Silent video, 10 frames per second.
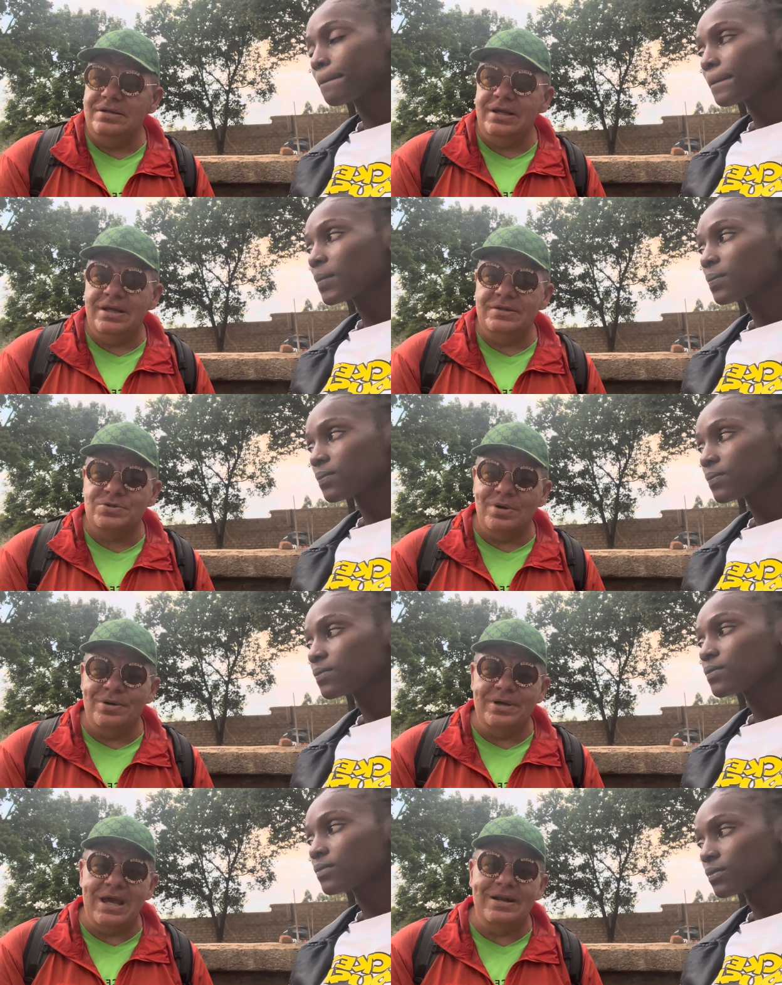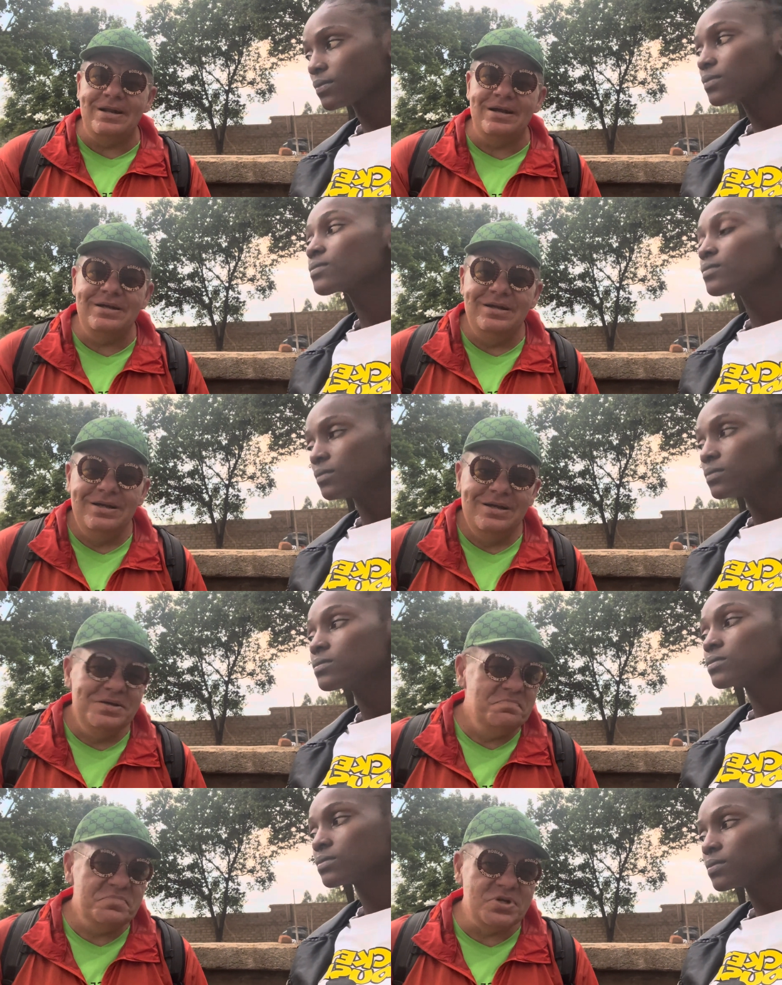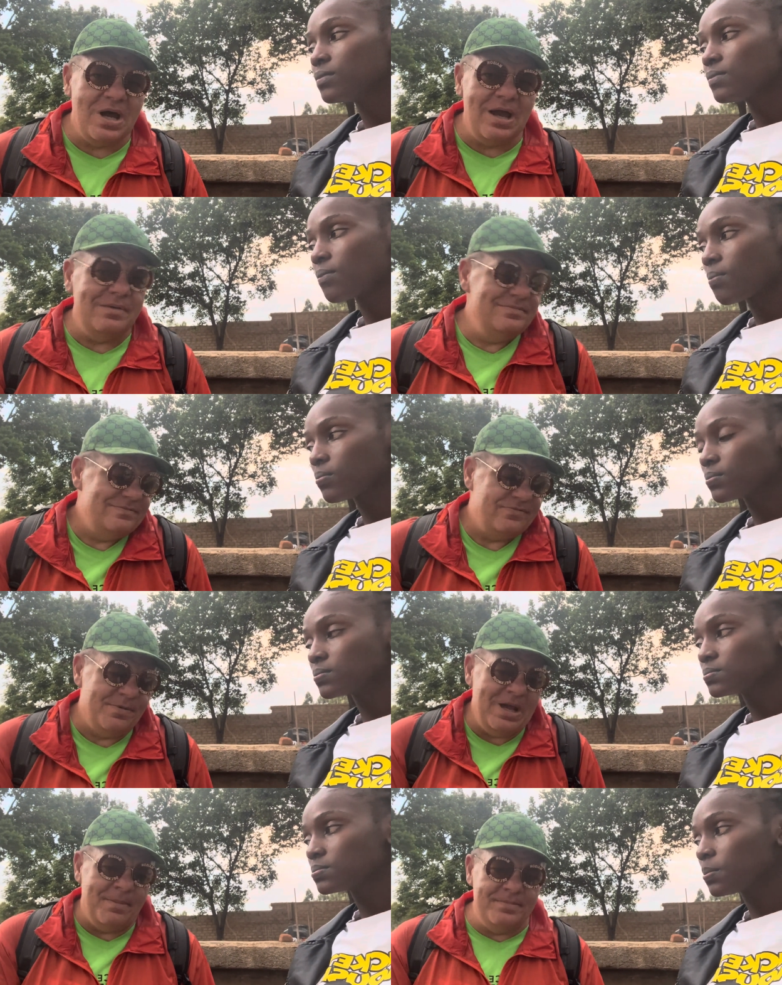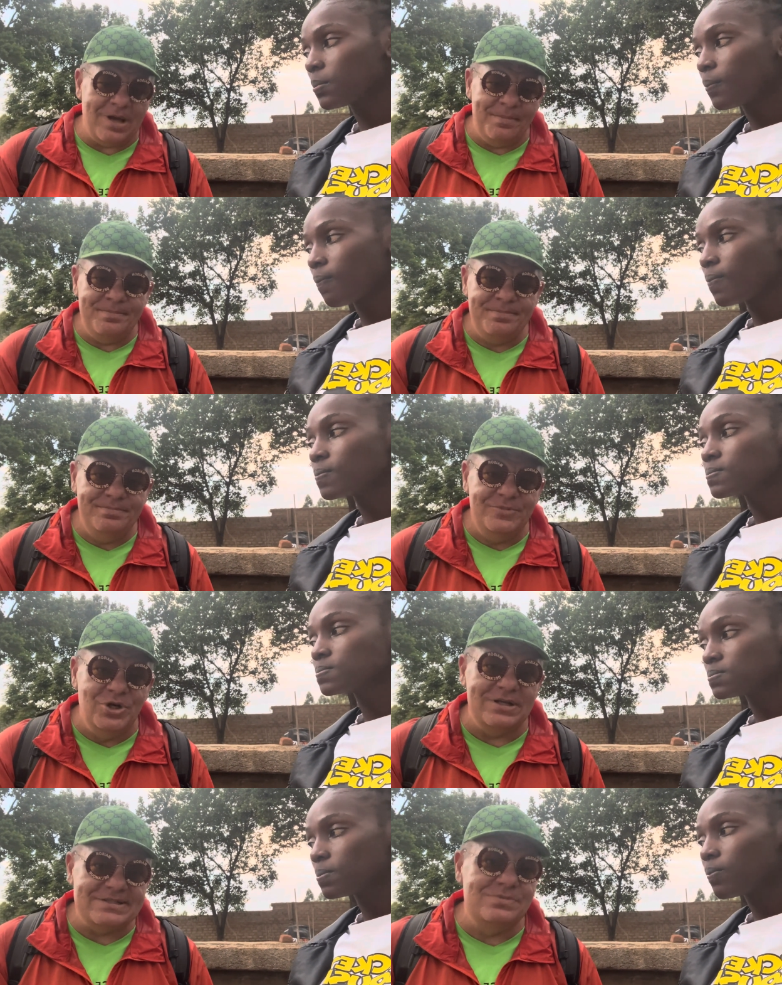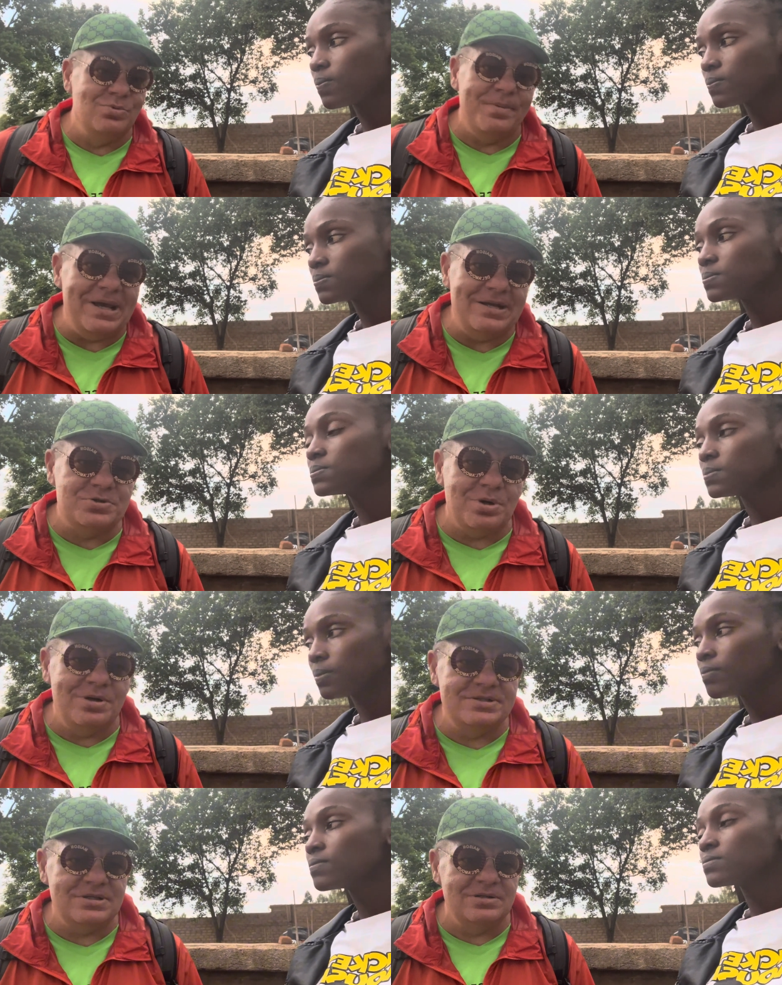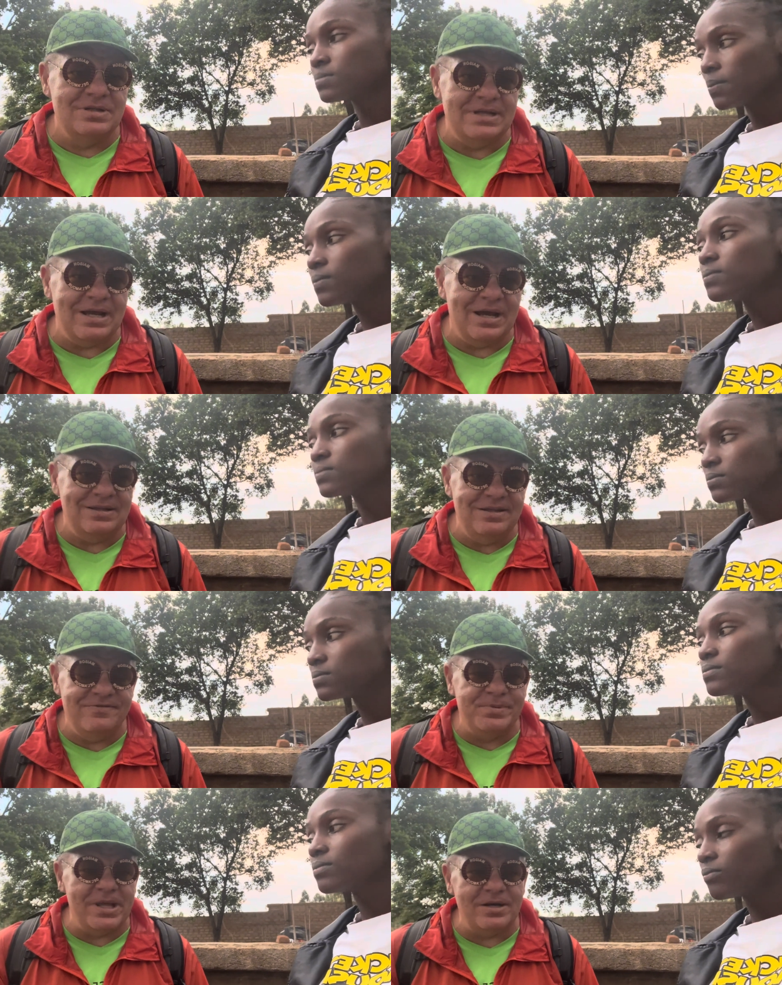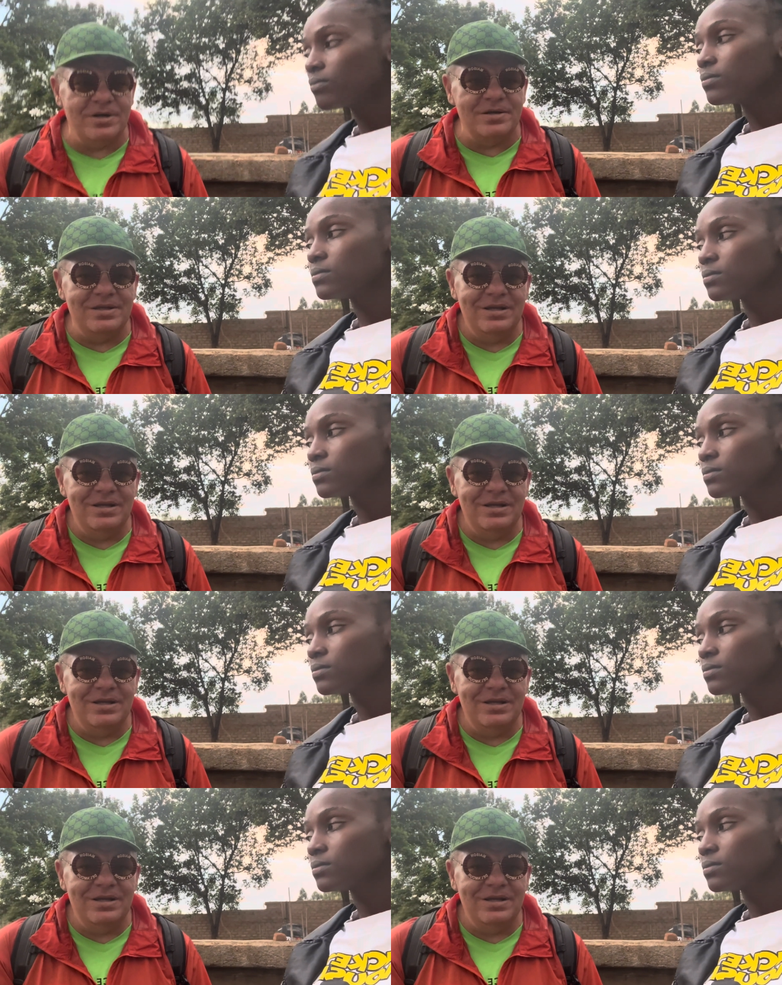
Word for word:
Speaker 1: in Toronto, Canada. So I, for me, I'm, I'm gonna remain in Toronto till the day I leave planet Earth.